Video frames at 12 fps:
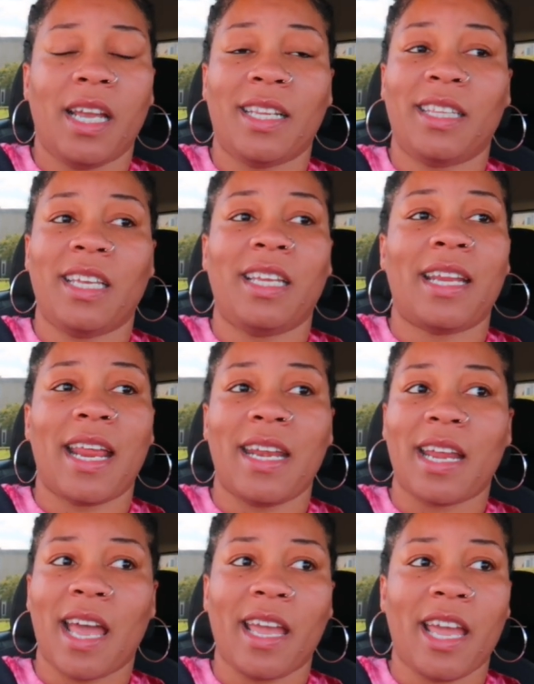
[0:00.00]
And then that
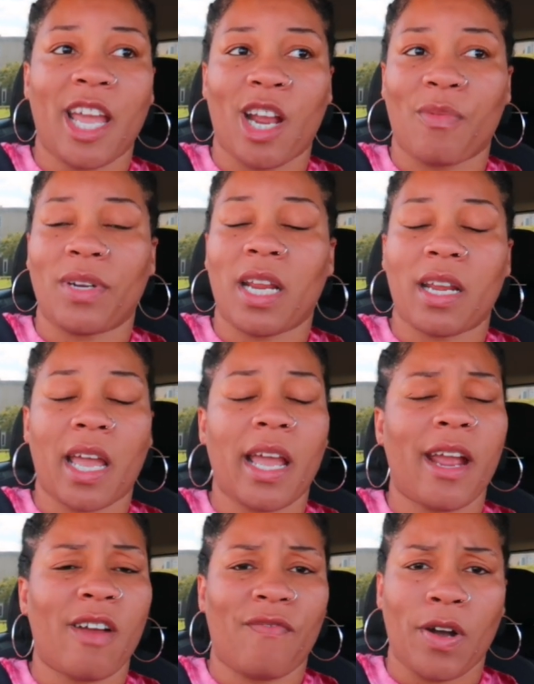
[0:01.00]
night air, when that night
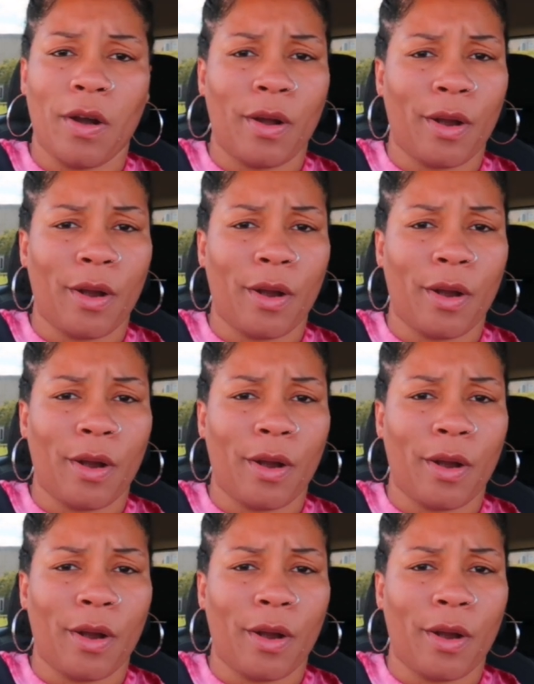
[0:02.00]
air fall,